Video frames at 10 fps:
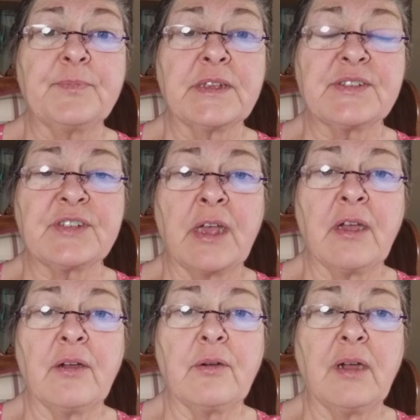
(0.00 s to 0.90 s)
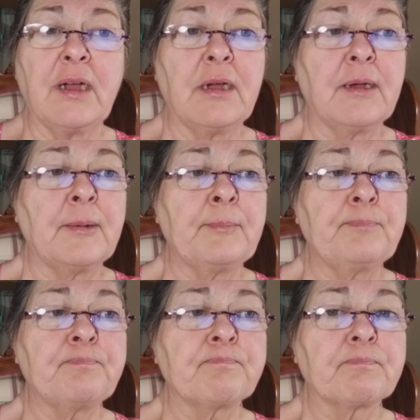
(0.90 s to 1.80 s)
So
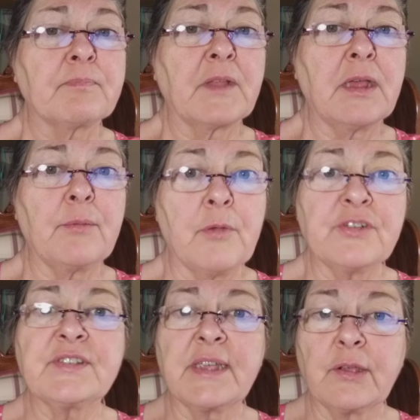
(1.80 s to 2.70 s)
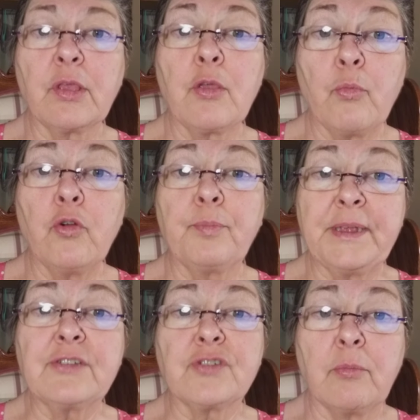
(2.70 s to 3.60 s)
it most likely will
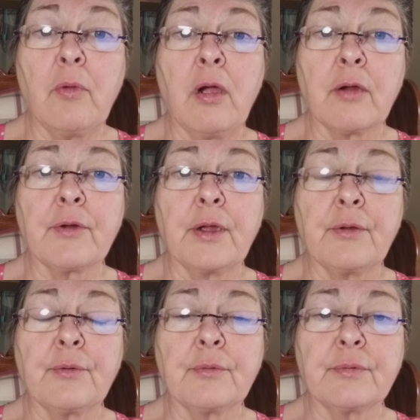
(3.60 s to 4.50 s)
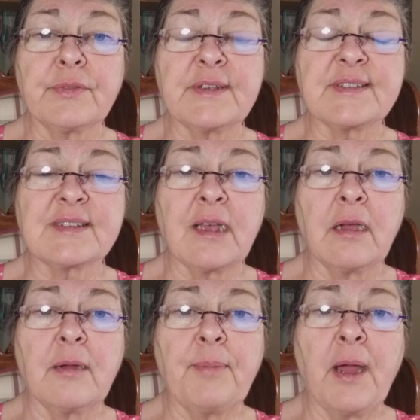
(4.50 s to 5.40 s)
be tomorrow, this
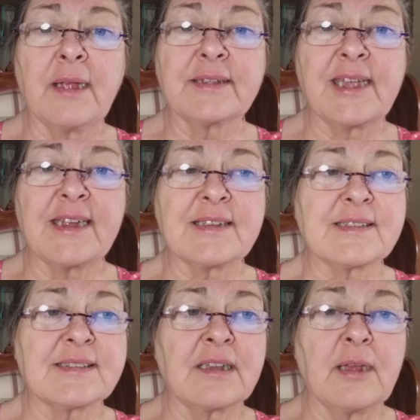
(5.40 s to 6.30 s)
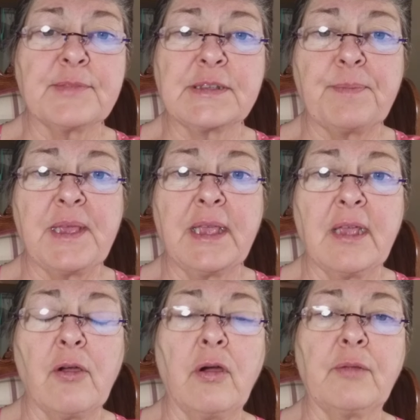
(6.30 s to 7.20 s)
podcast that I'm
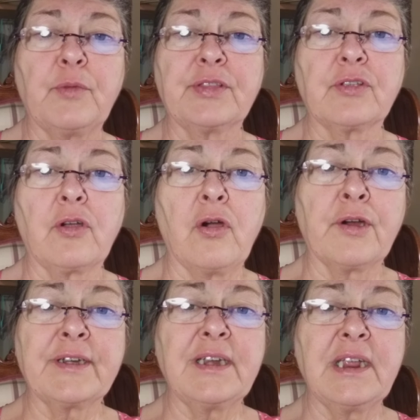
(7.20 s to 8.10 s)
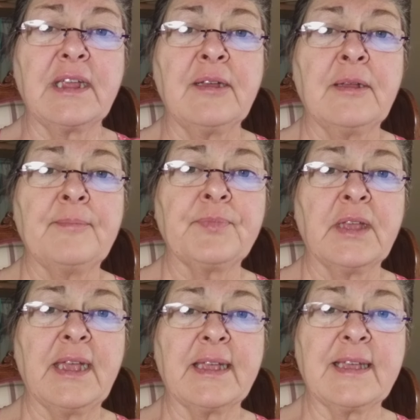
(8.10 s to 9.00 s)
speaking on with the gardening
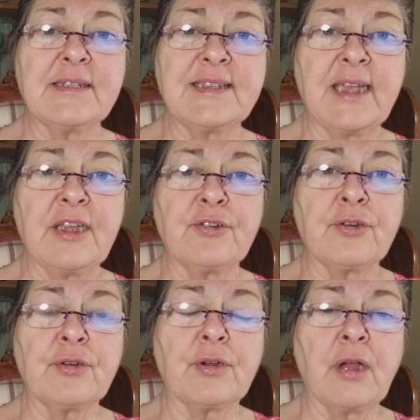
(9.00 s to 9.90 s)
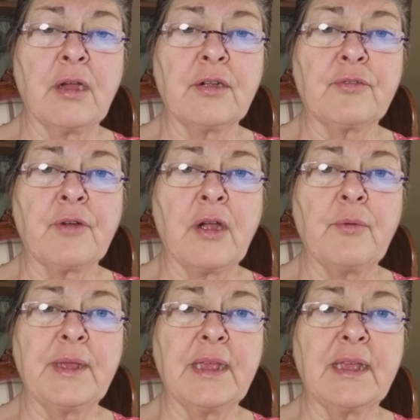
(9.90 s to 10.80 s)
and container
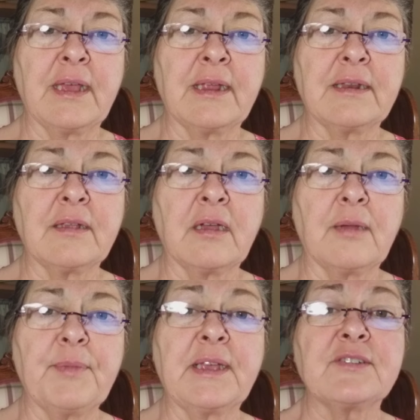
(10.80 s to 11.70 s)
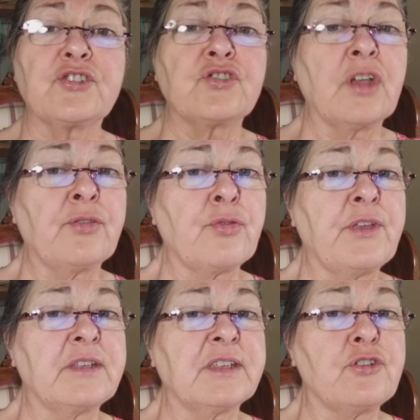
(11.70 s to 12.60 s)
growing. And because there's other
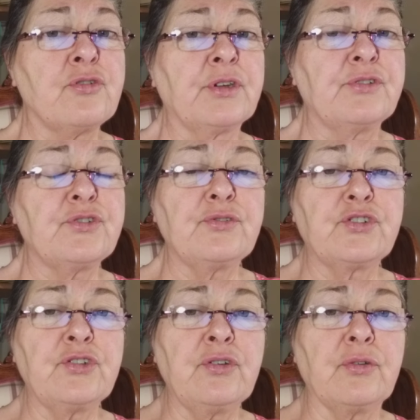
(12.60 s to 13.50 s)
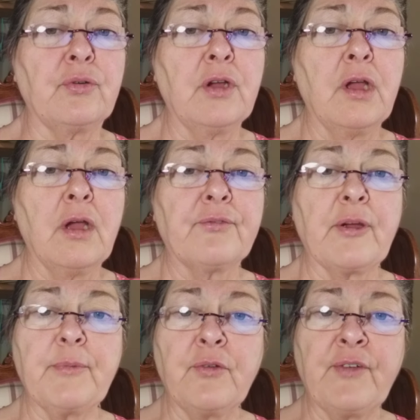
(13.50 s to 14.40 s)
things that you can do too.
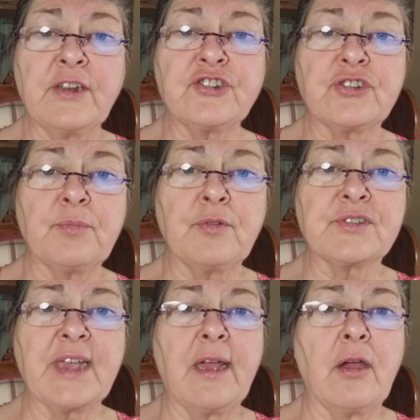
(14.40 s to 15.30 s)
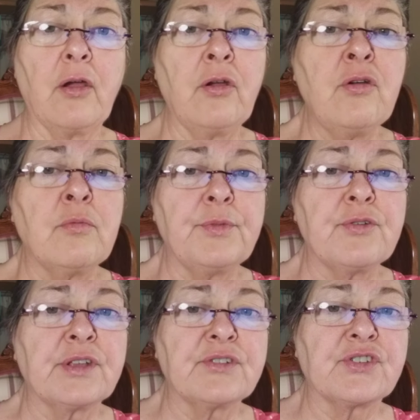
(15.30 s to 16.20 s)
From your vegetables at home, you
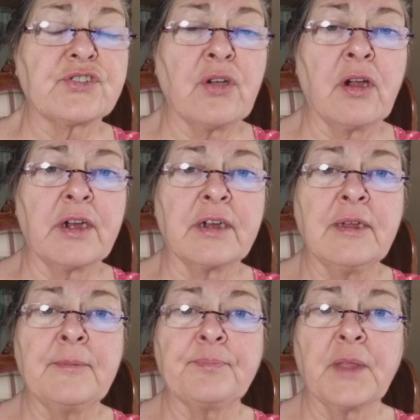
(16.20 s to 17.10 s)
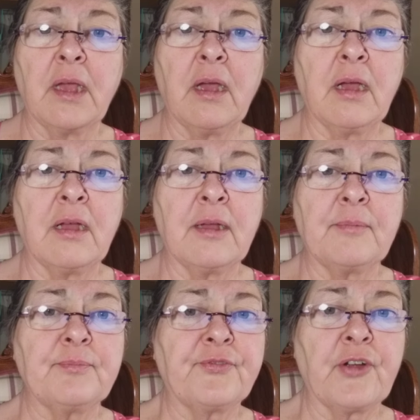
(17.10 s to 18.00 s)
can start
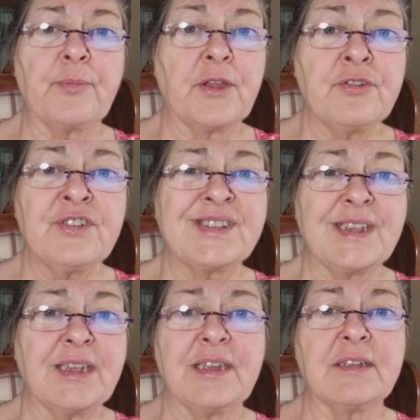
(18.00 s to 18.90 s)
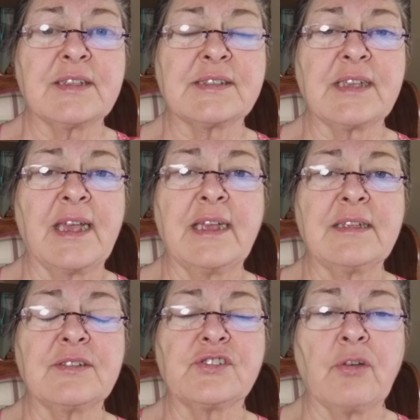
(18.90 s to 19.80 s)
from their seeds.
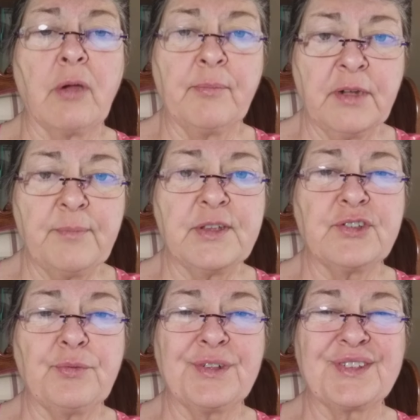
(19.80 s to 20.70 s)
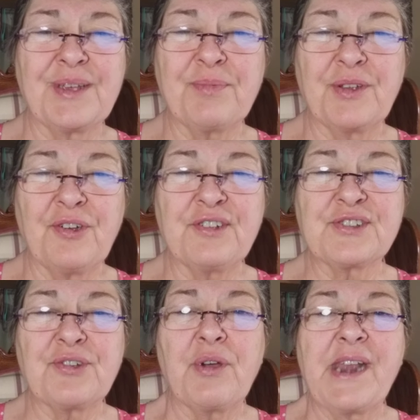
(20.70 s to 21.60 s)
And so I'm going to be doing something
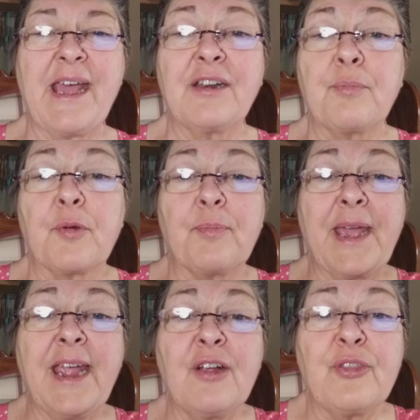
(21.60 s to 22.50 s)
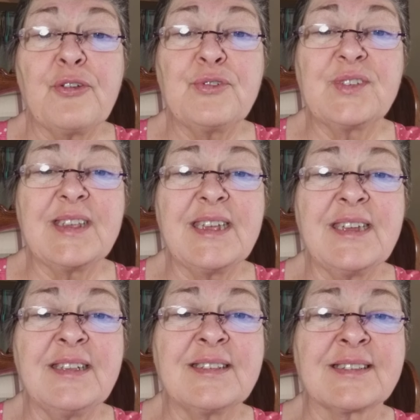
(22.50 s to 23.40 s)
also on how to prepare those
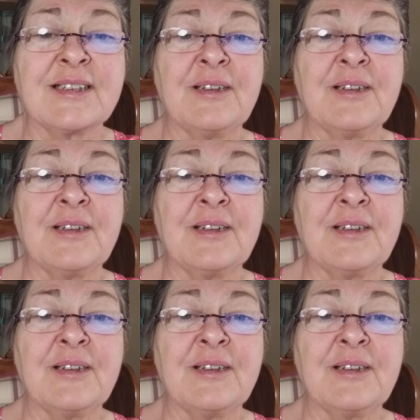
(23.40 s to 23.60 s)
seeds